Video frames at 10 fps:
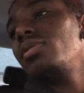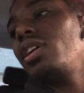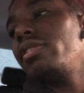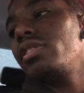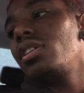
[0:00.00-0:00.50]

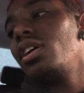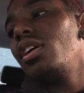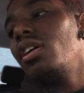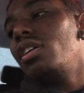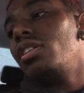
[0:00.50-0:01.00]
whatever,
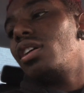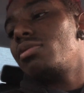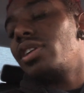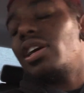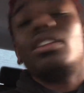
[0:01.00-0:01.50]
you know what I'm
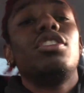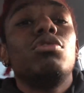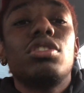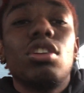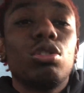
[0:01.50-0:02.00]
saying, and then you
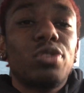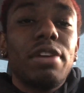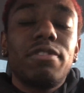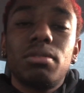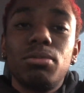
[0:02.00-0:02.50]
just go
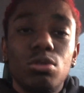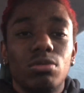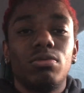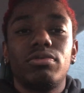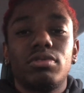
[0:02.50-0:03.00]
straight for the
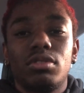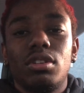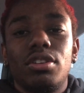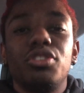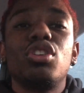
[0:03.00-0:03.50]
move,
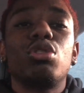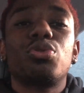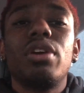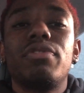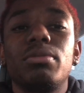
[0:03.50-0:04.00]
you go
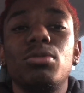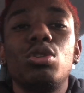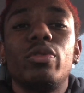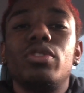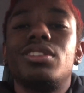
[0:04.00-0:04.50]
straight for the
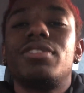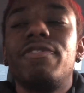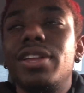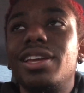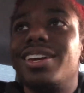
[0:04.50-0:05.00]
move, you just
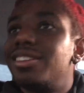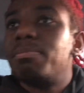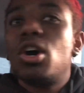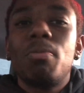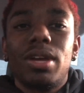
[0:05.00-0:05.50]
feel it in the
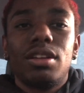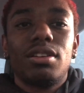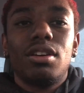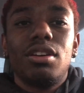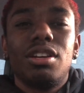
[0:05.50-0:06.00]
moment,
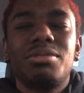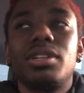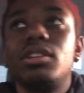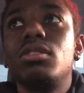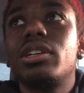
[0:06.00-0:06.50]
you know what I'm
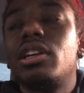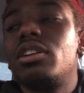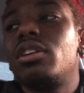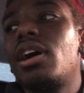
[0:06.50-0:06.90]
saying, you look at her in her